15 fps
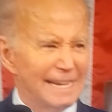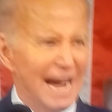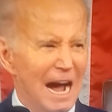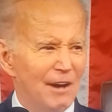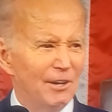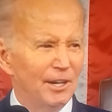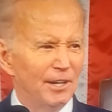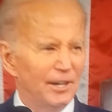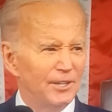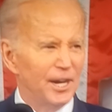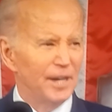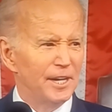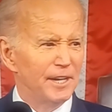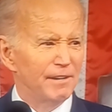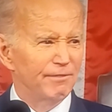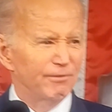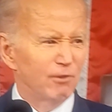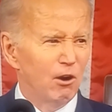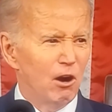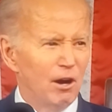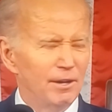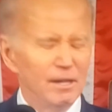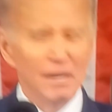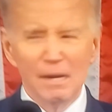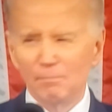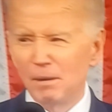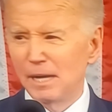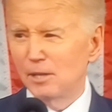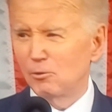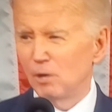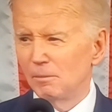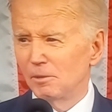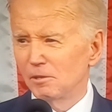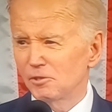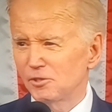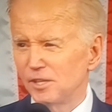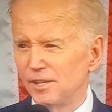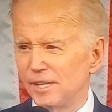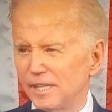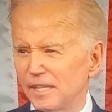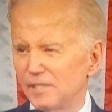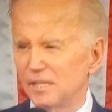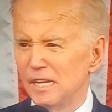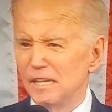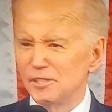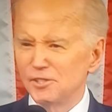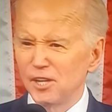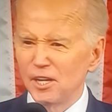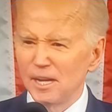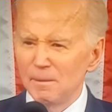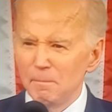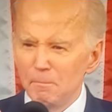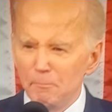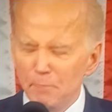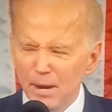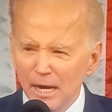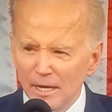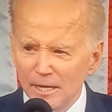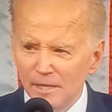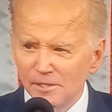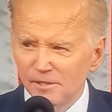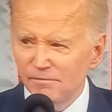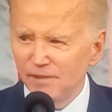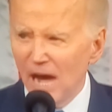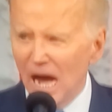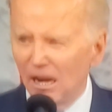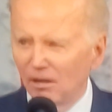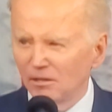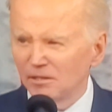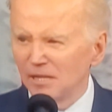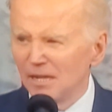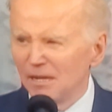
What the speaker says: Down on identity fraud by criminal syndicates stealing billions of dollars.